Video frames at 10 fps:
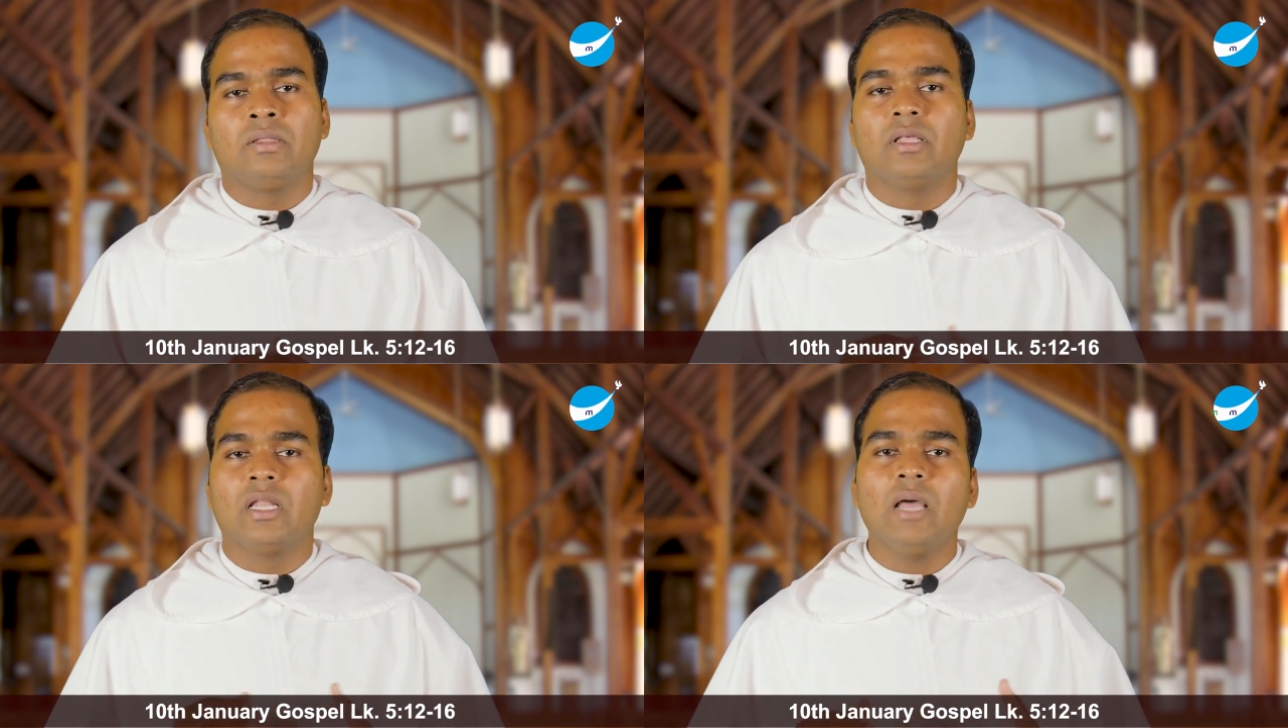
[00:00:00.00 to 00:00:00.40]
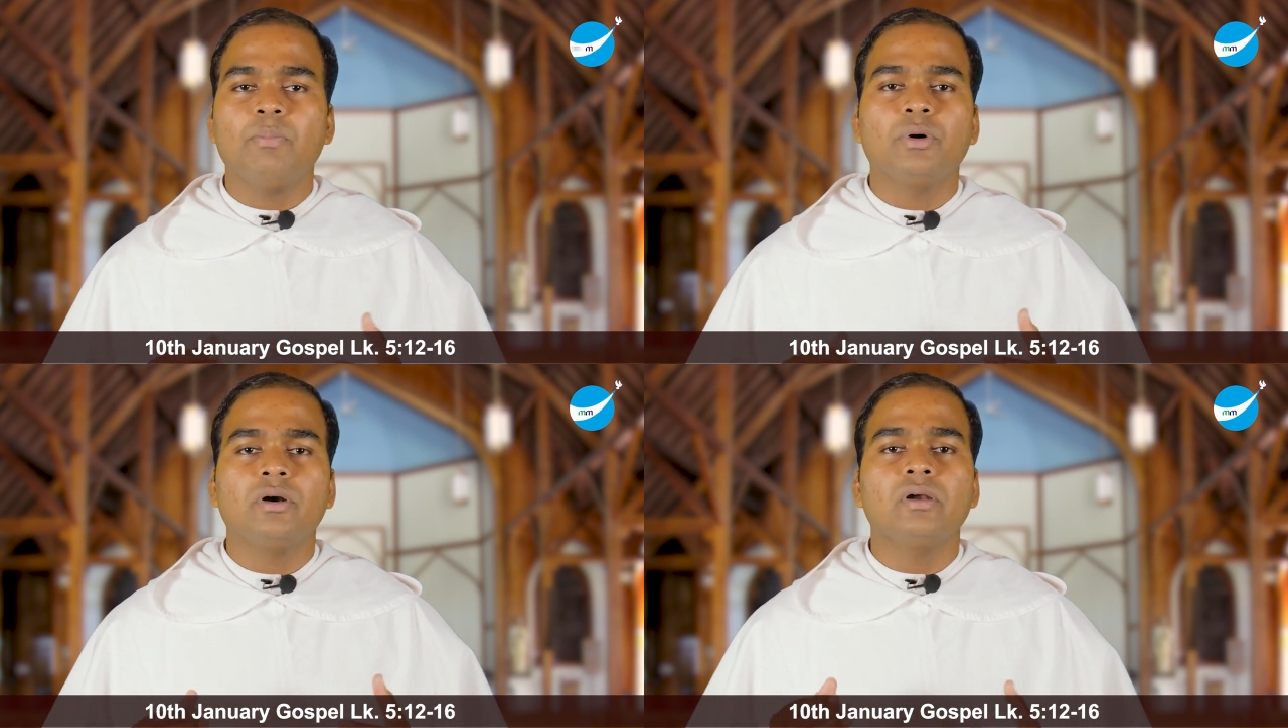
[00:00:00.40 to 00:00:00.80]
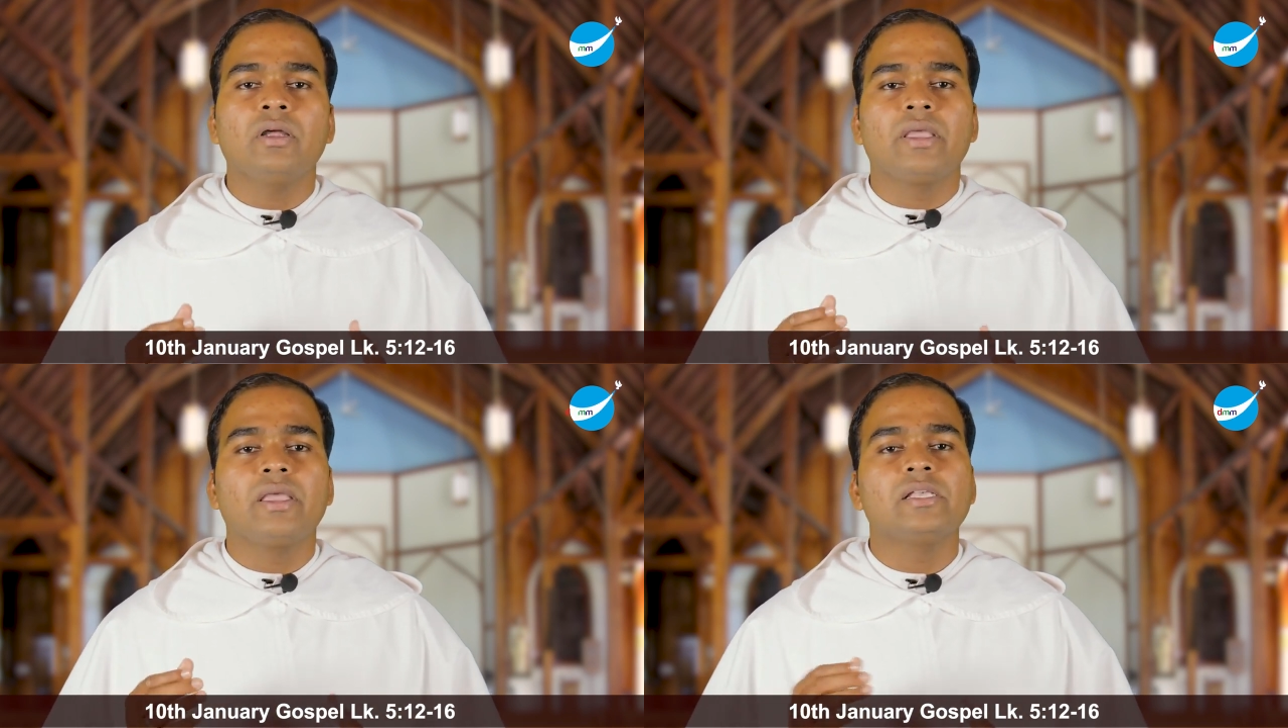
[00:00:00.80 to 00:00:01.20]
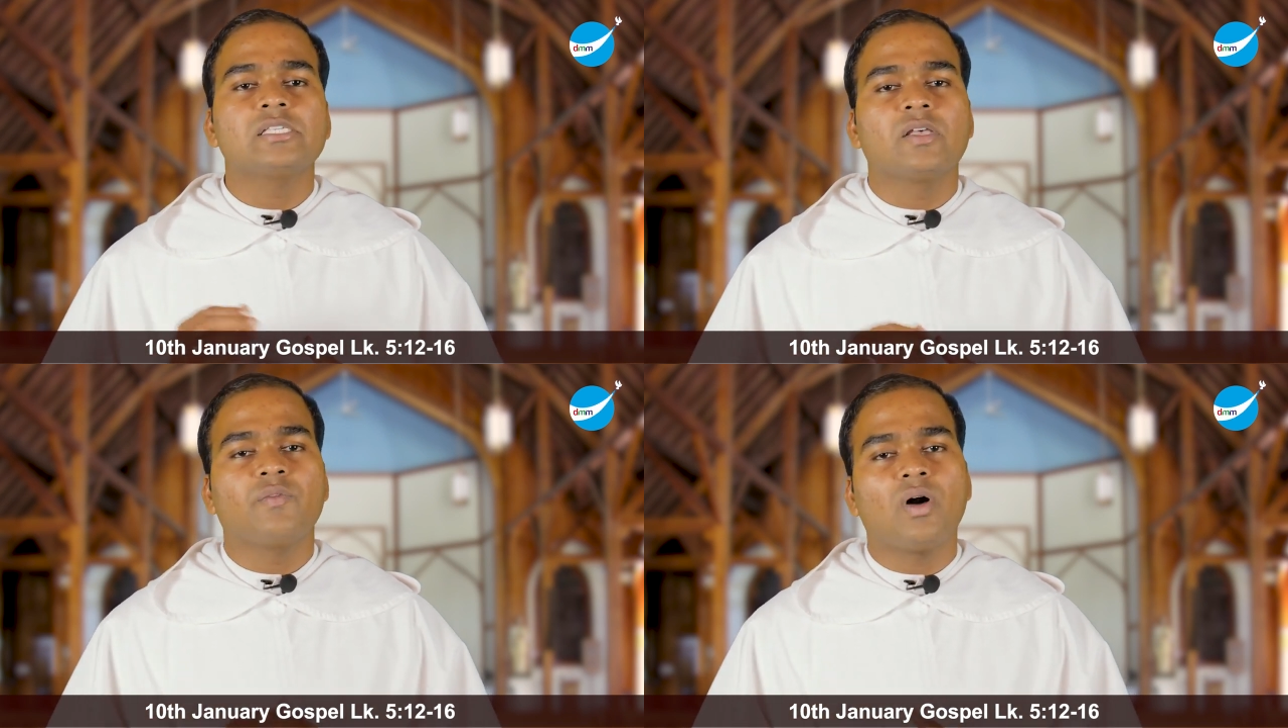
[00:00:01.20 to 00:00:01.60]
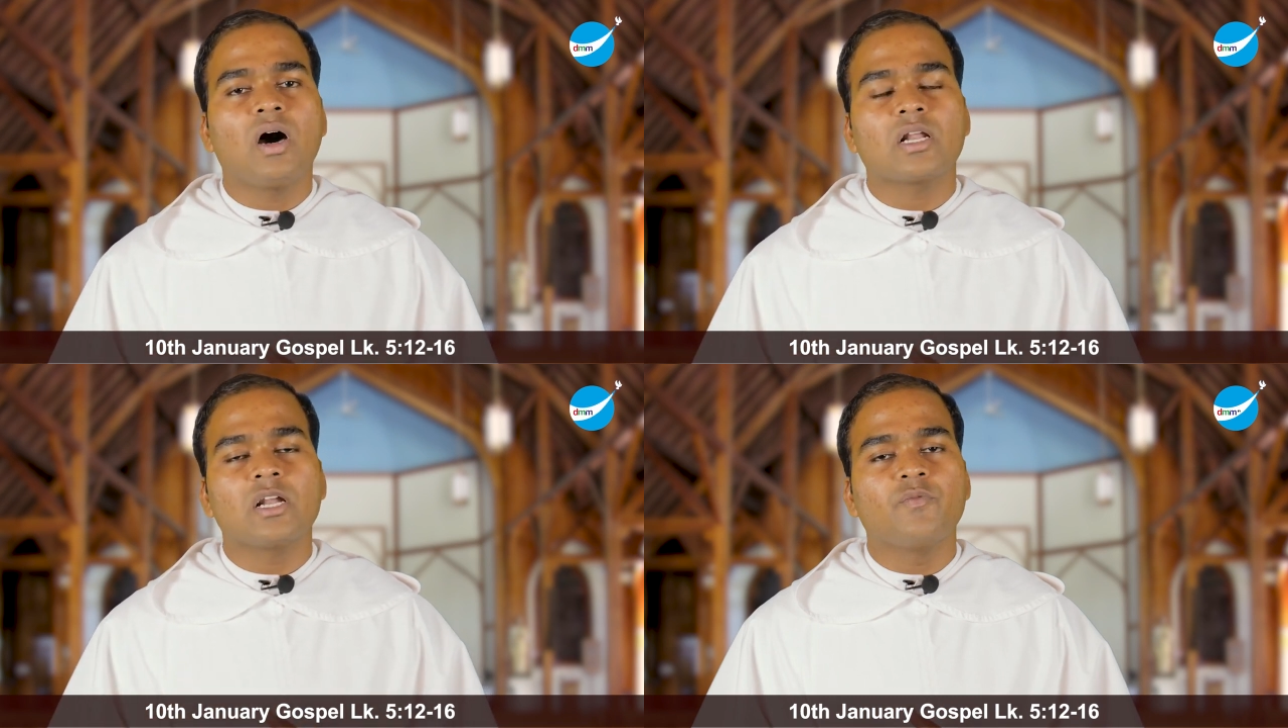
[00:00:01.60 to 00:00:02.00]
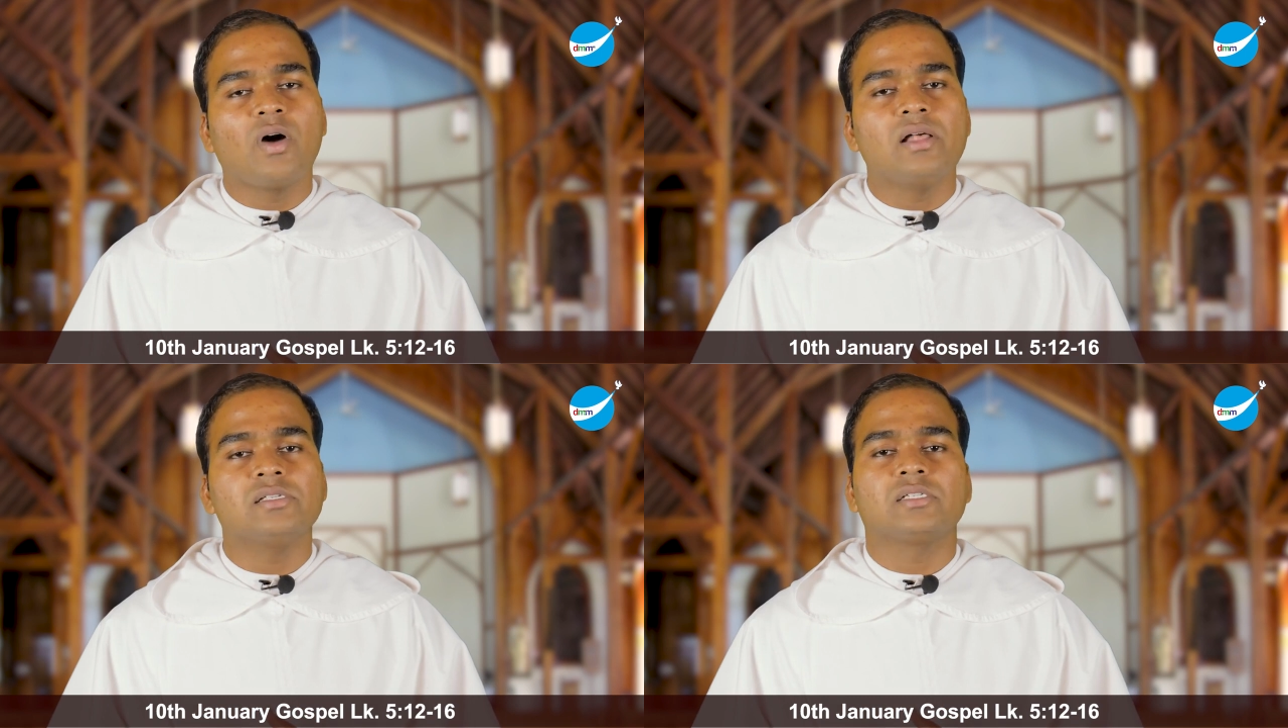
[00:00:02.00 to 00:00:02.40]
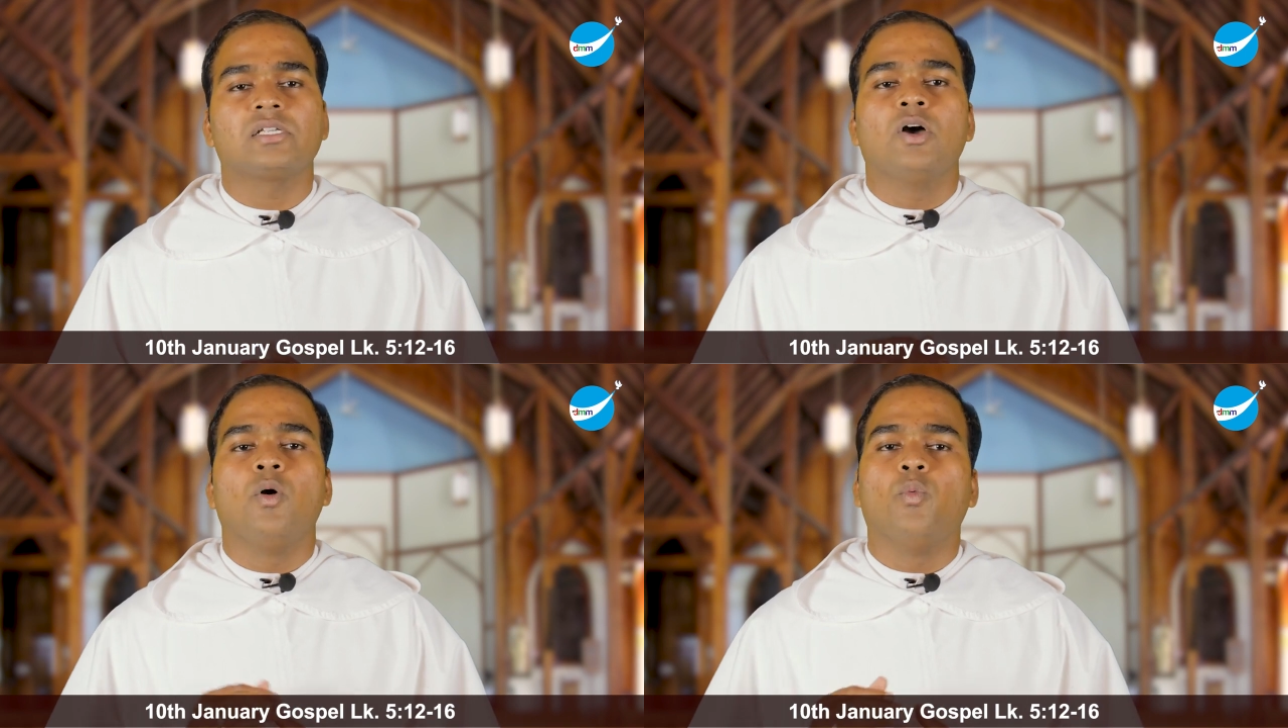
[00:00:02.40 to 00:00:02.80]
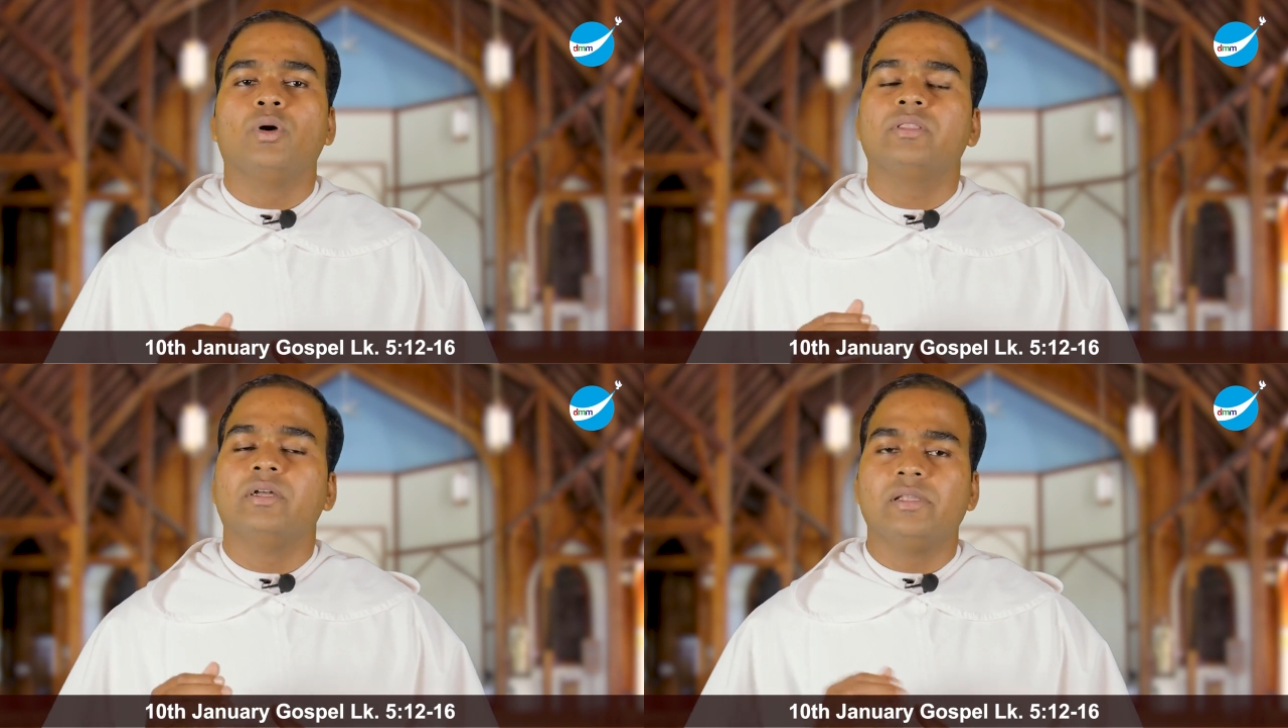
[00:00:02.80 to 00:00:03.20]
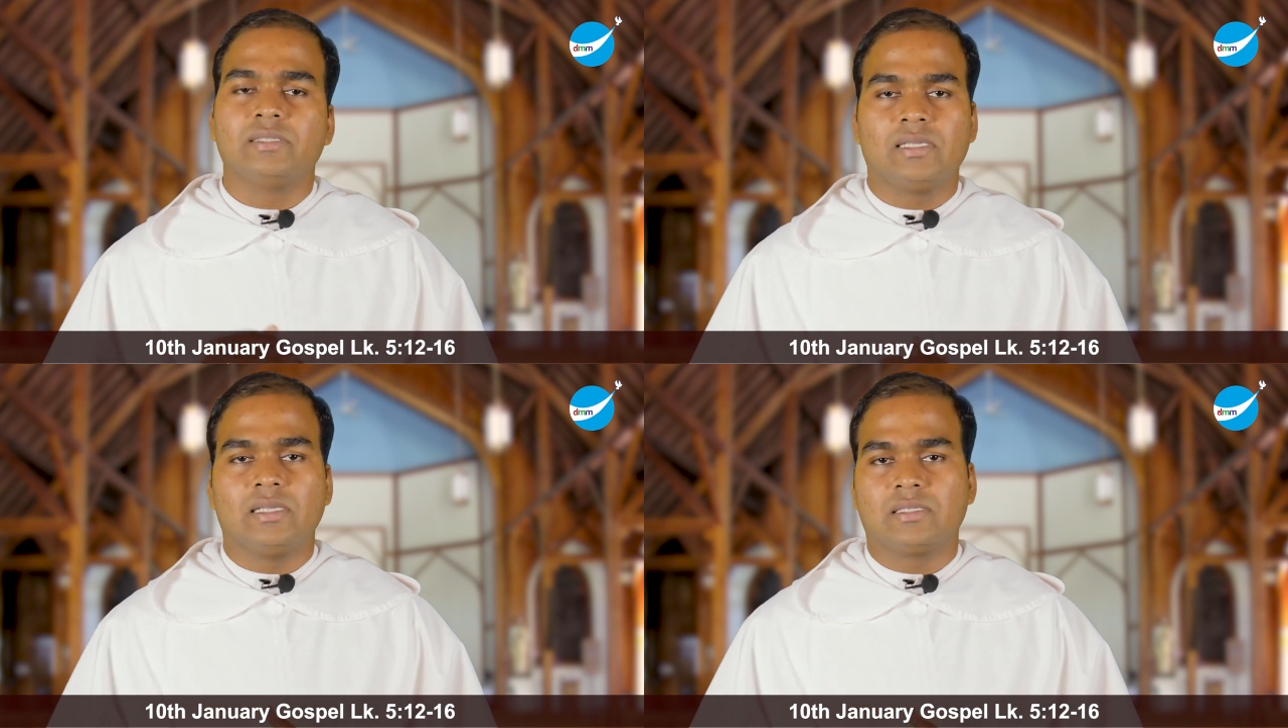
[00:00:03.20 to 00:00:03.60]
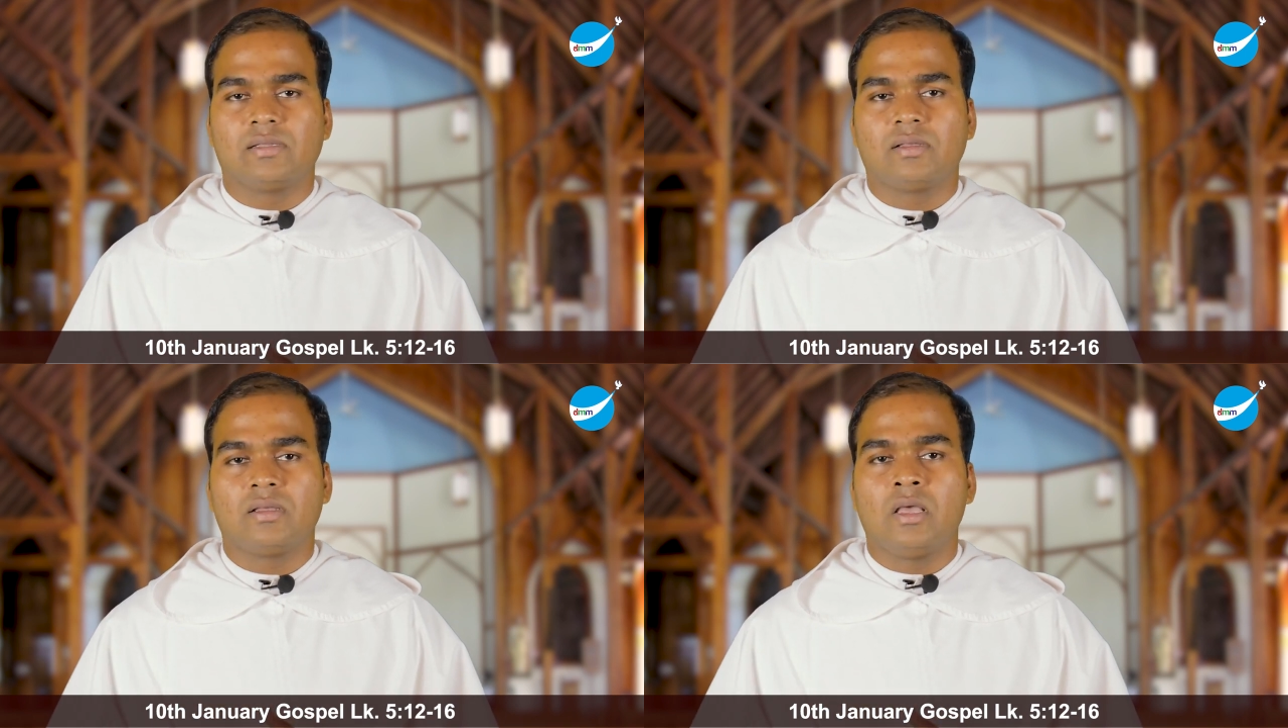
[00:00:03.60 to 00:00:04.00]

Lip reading: The leper is far advanced with the disease.